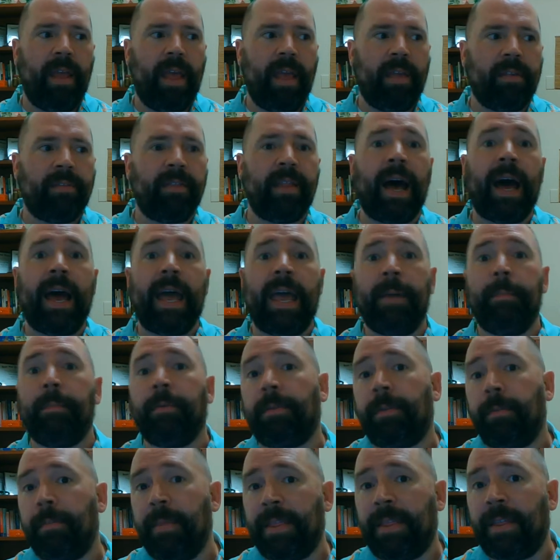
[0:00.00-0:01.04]
is not
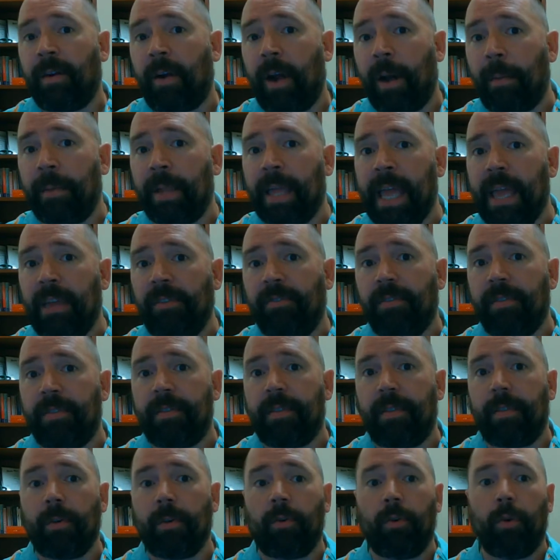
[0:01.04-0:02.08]
able to meet their obligations
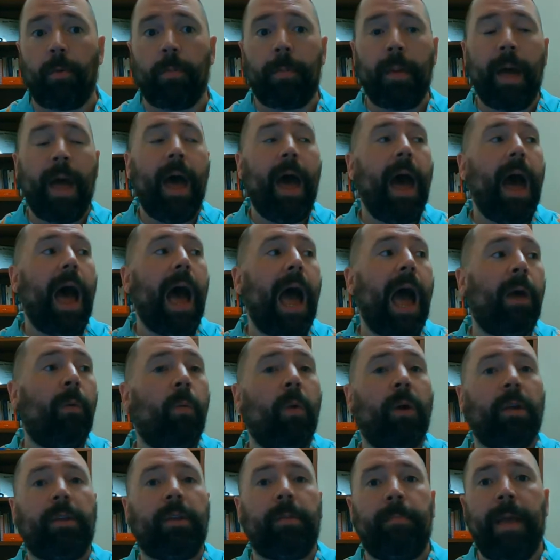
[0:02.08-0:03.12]
to the group, I
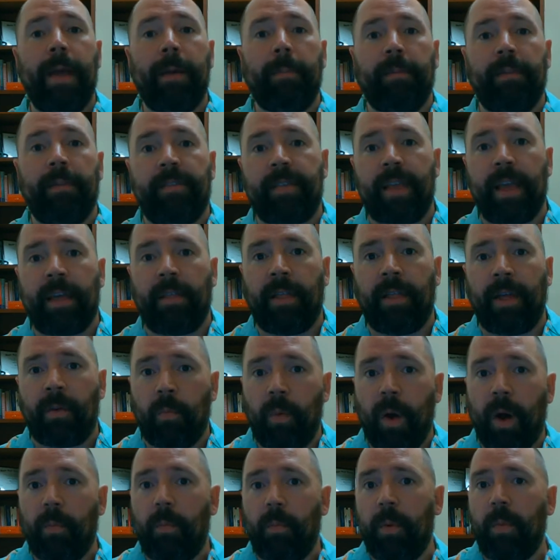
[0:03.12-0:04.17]
want to be able to say, like,
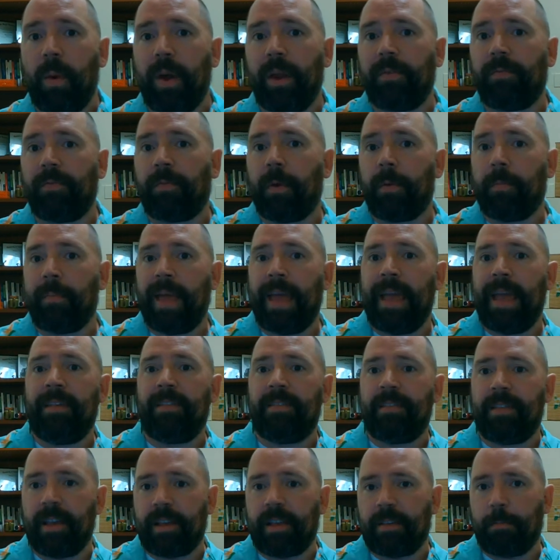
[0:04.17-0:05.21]
well, we went from a
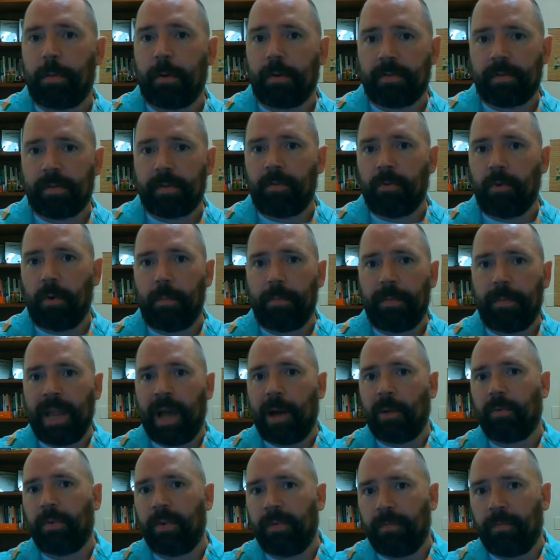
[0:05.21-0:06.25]
6-person group
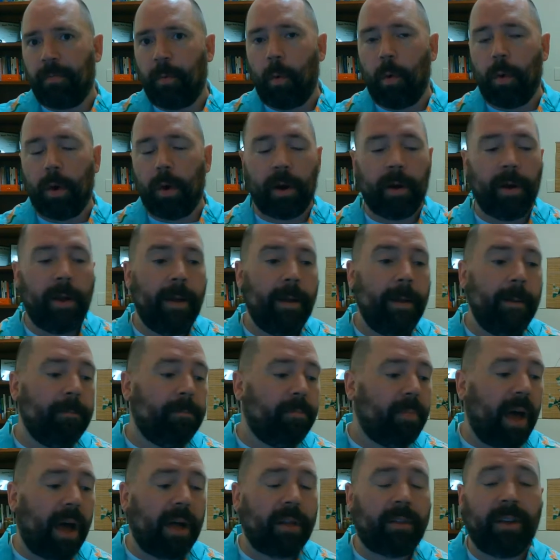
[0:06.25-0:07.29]
down to 4.
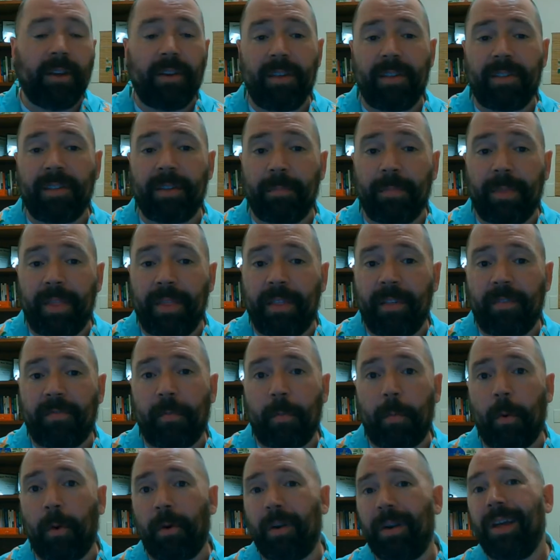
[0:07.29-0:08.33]
I'll tell you something, this
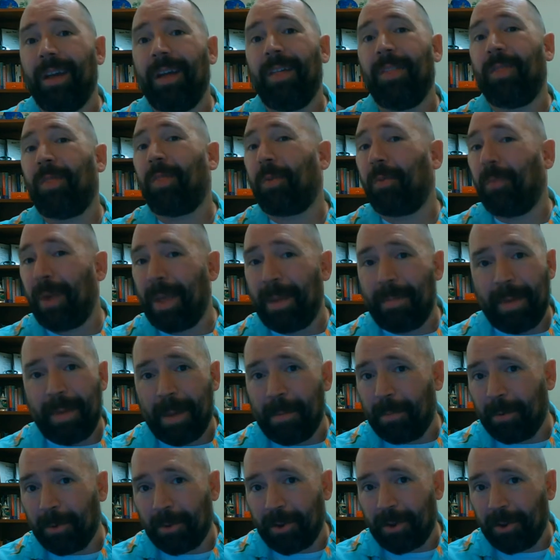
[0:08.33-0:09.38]
report, 3
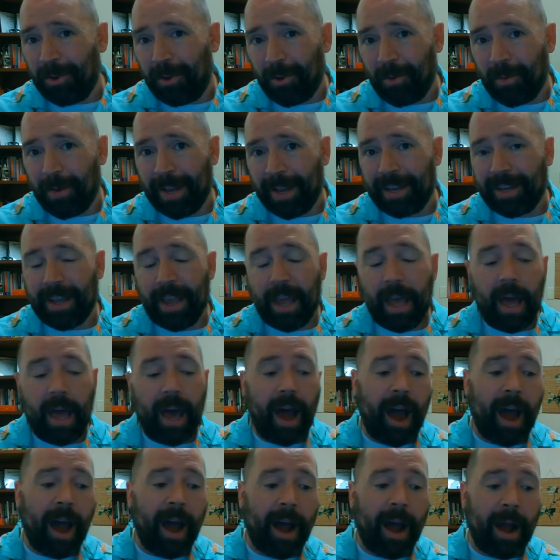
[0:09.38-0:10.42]
people could do it.
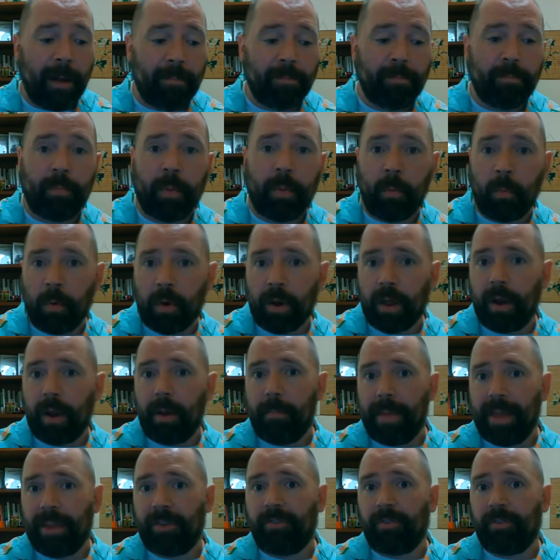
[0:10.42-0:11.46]
But we're going to
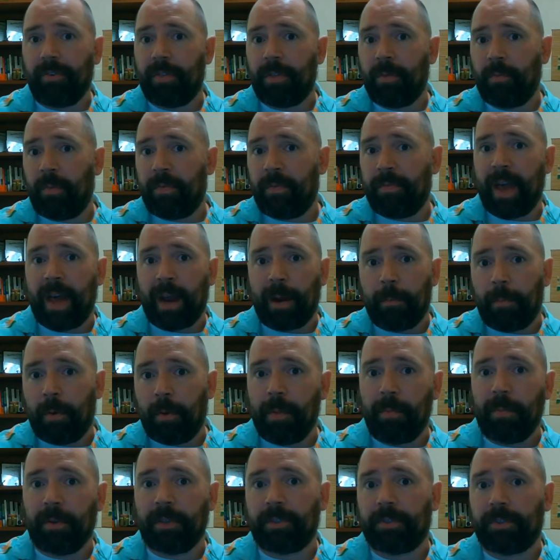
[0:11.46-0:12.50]
make sure that we've got a
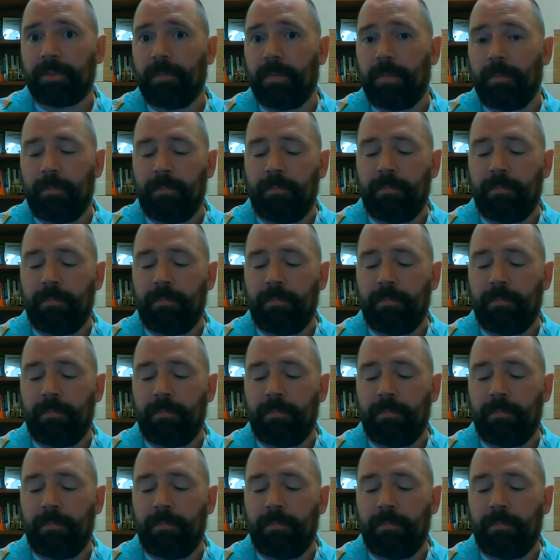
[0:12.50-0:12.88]
pretty much